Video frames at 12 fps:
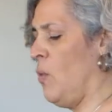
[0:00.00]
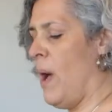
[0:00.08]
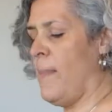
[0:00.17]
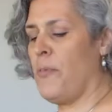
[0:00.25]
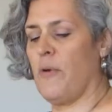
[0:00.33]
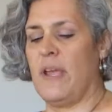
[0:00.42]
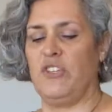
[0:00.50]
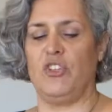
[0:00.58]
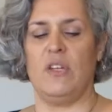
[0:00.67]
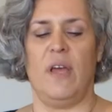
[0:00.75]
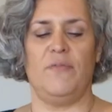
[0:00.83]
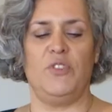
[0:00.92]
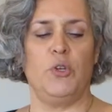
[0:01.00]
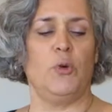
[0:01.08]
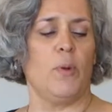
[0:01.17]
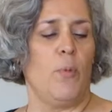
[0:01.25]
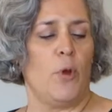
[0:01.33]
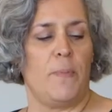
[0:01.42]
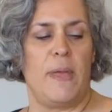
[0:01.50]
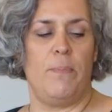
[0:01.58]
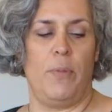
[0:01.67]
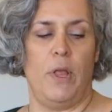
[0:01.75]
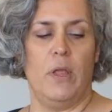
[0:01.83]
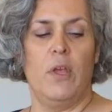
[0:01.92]
cooperation of two or more
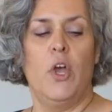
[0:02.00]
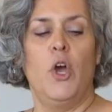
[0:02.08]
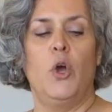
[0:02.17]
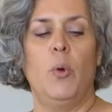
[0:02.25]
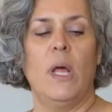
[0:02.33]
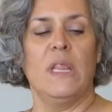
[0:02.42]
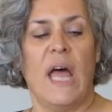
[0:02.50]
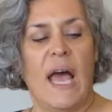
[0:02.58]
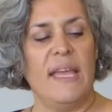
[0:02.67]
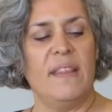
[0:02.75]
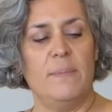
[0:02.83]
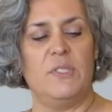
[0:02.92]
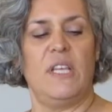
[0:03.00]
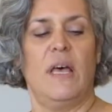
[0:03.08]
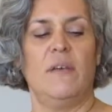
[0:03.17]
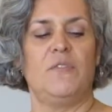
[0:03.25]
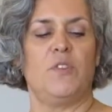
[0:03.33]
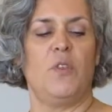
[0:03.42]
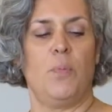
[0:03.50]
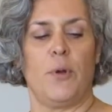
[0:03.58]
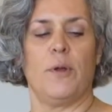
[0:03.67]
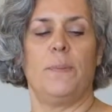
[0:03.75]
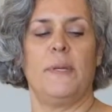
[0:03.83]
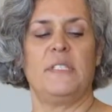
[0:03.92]
people who align themselves for the
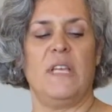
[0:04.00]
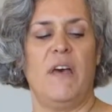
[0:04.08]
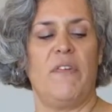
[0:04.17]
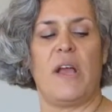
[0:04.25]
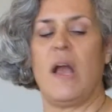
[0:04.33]
purpose of